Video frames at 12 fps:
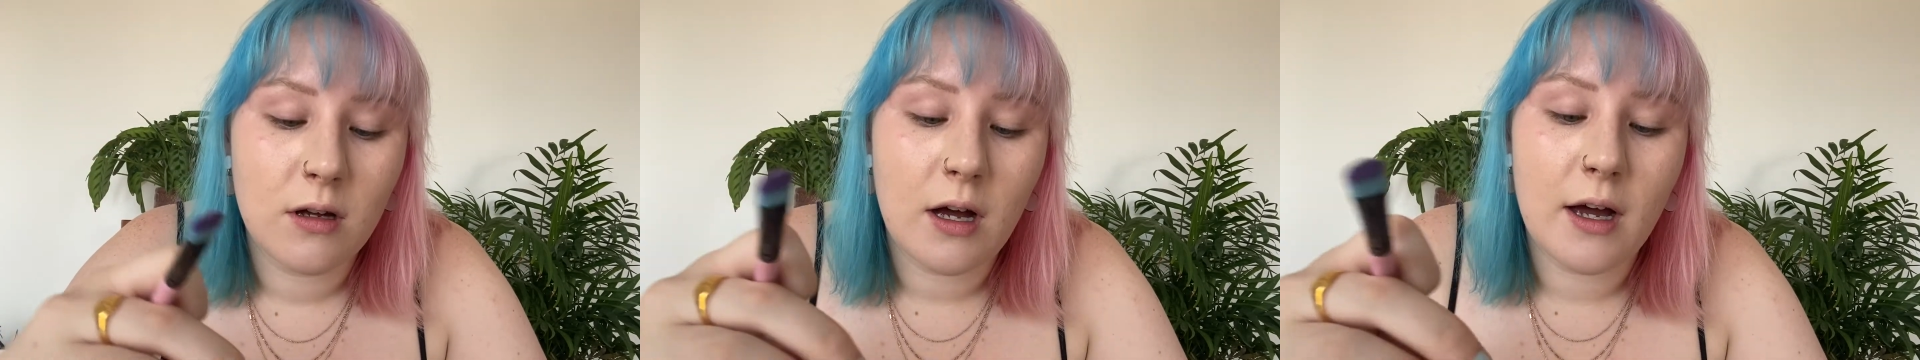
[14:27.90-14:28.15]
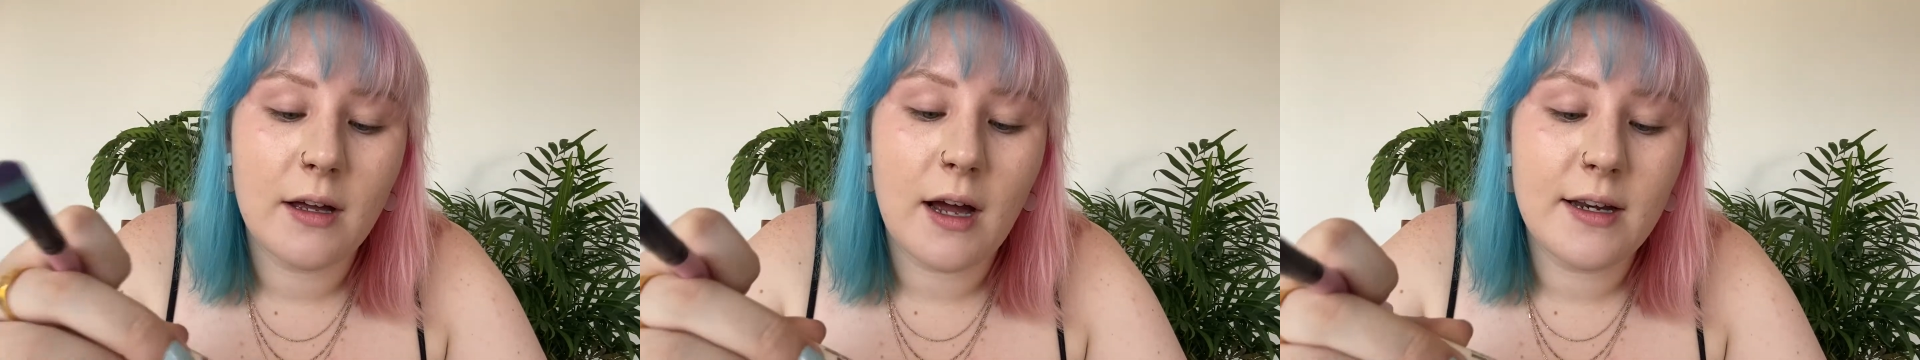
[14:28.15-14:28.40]

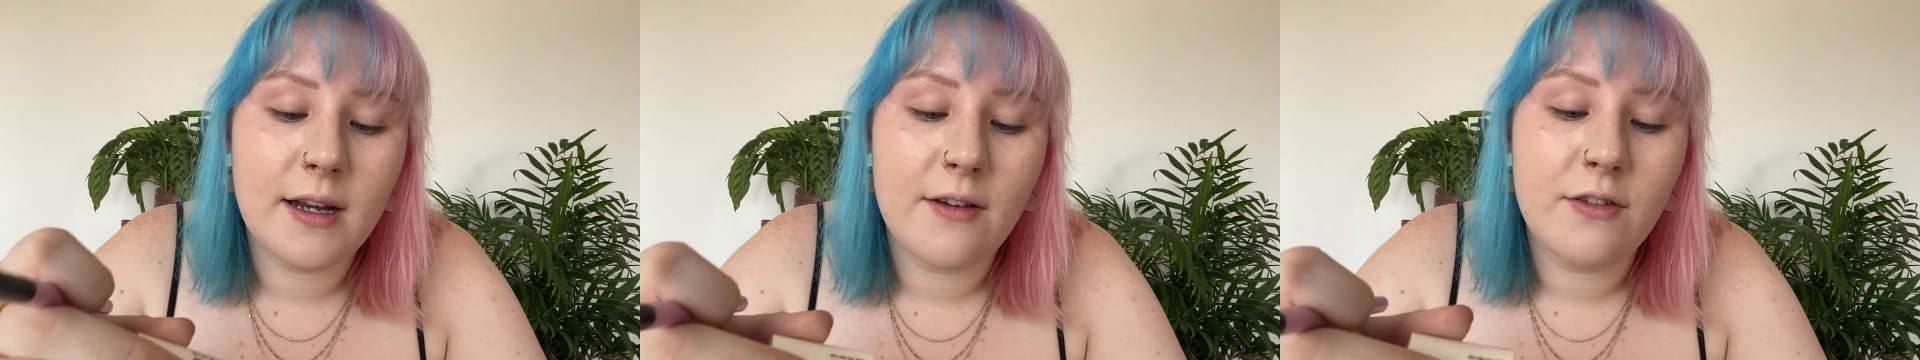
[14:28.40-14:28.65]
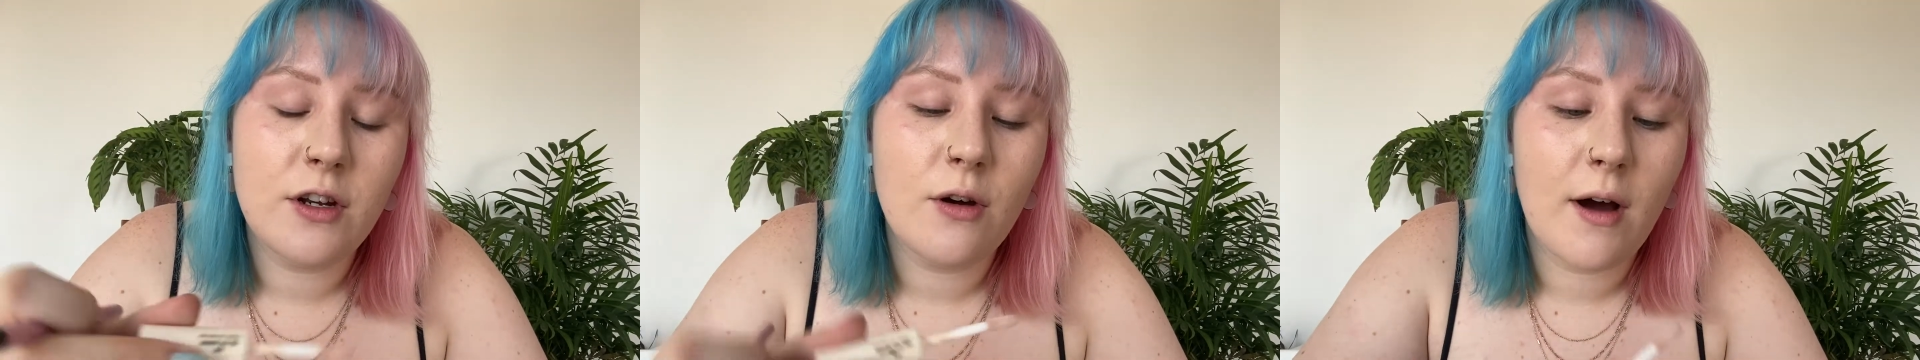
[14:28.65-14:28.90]
I
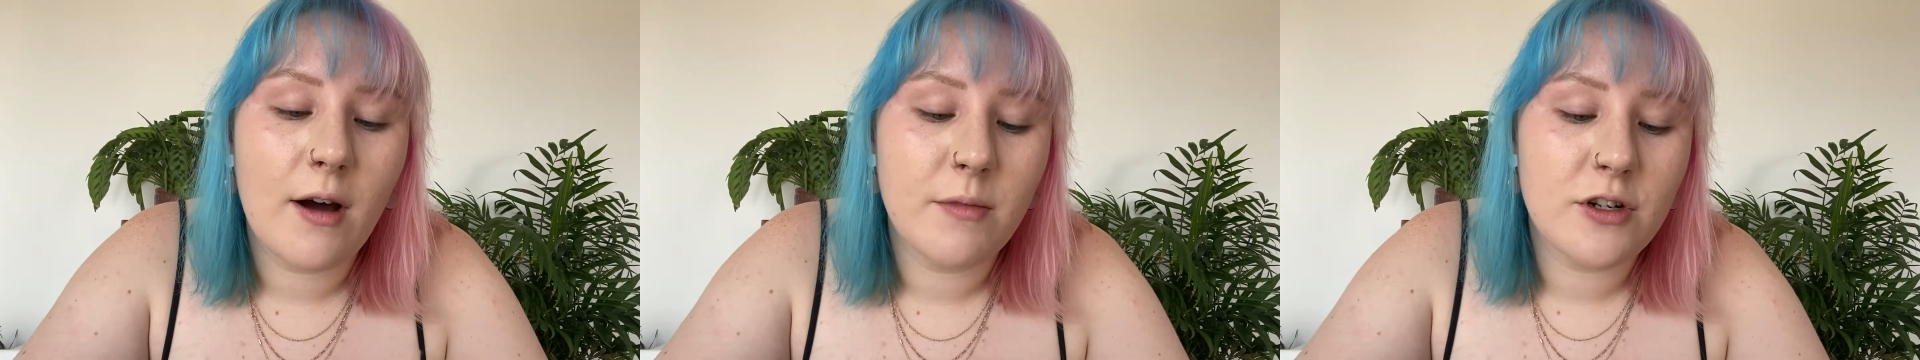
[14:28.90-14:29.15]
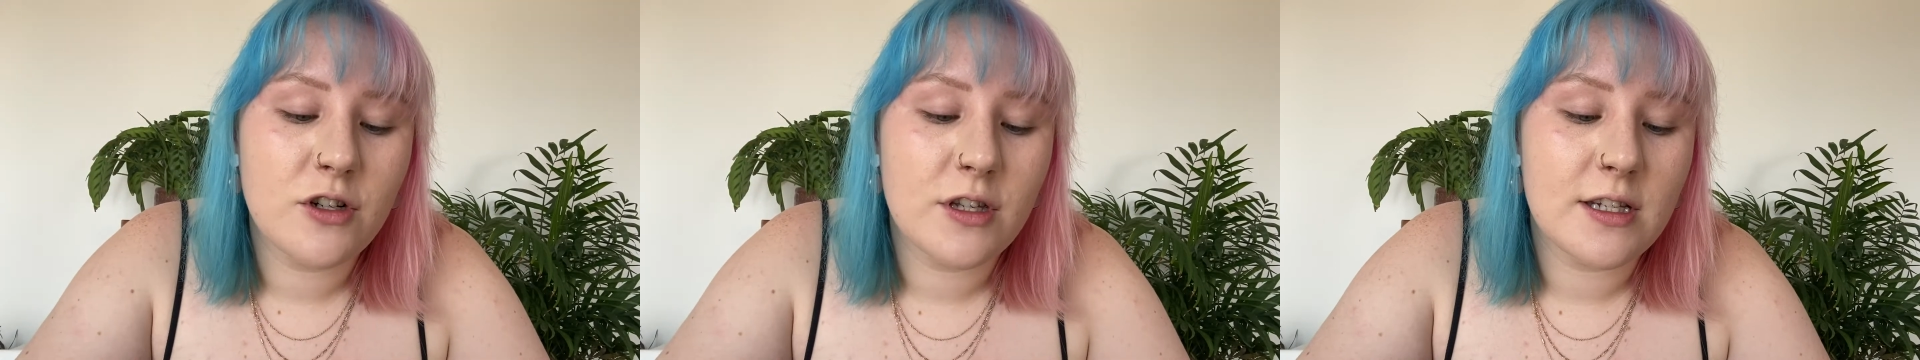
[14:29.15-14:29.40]
never know how
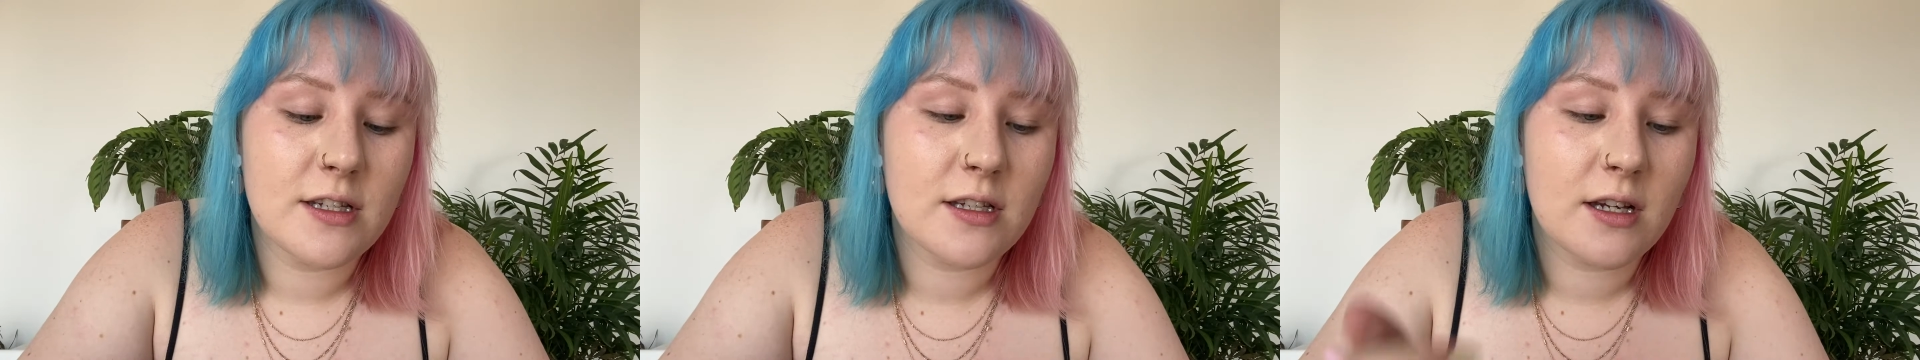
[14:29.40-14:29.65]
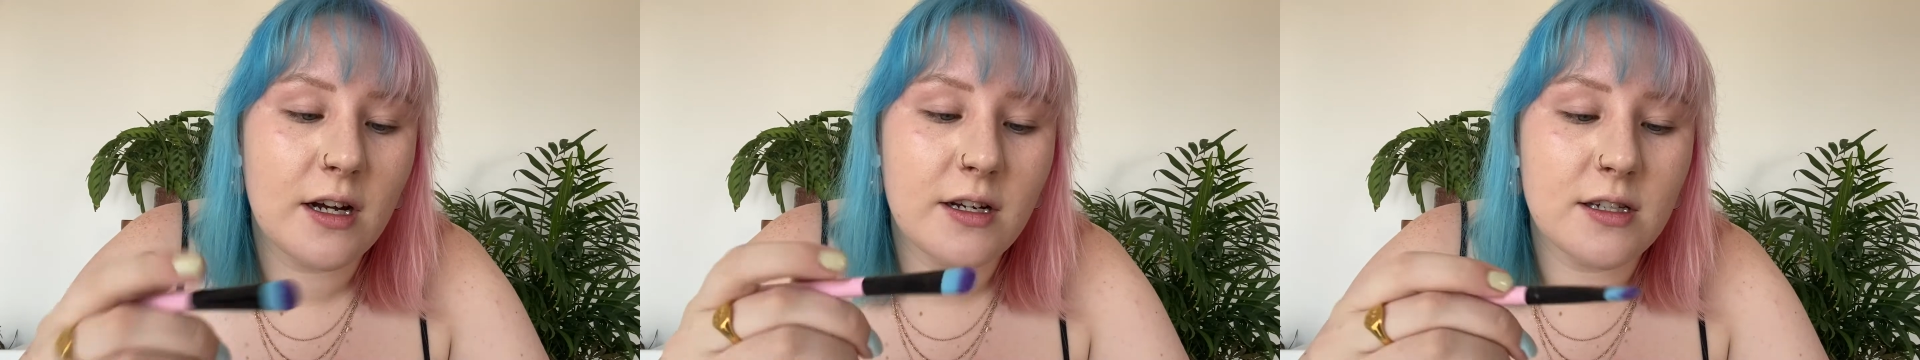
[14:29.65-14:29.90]
much of this
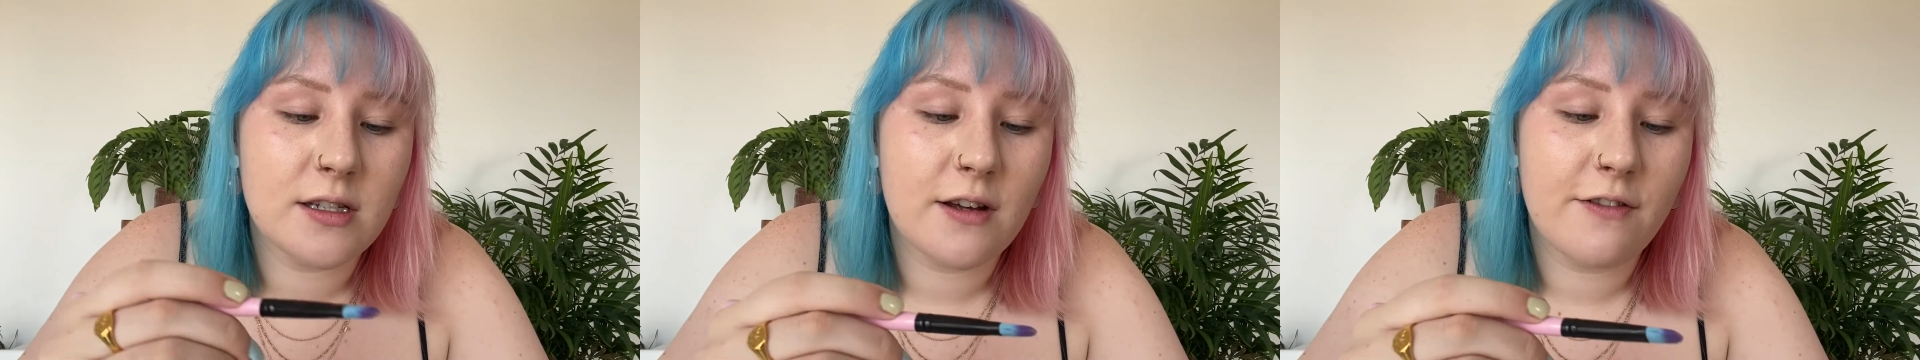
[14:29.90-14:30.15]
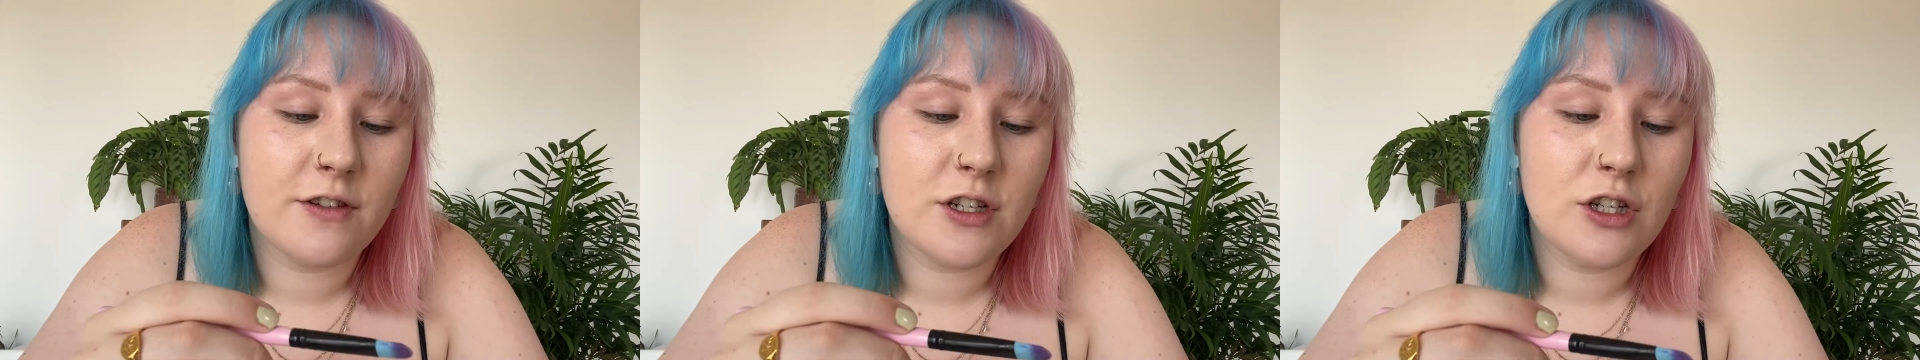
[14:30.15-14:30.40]
kind of
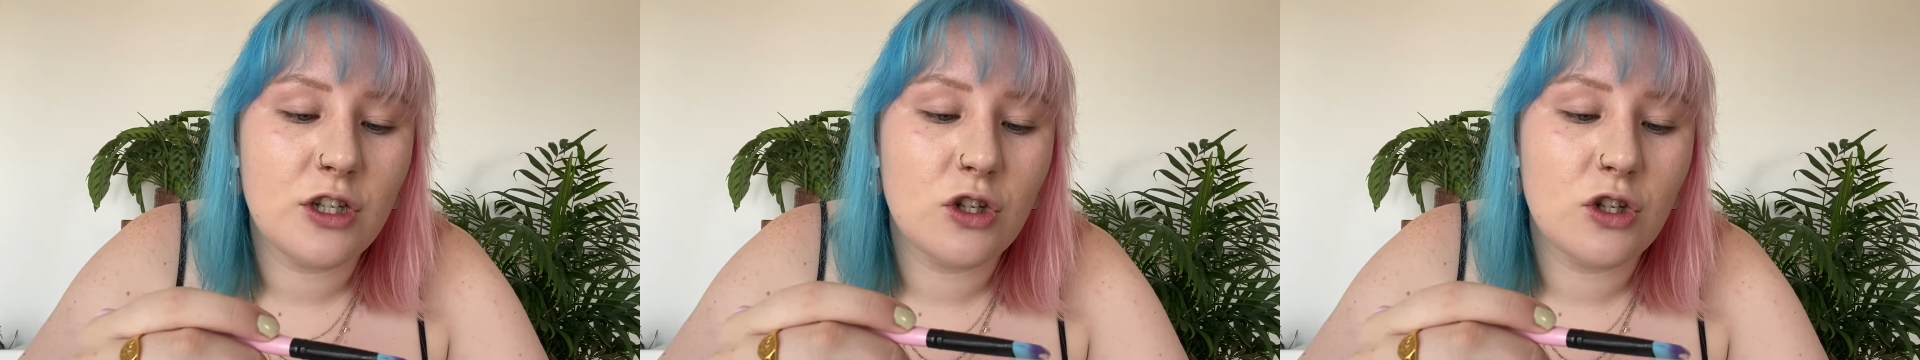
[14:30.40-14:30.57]
stuff to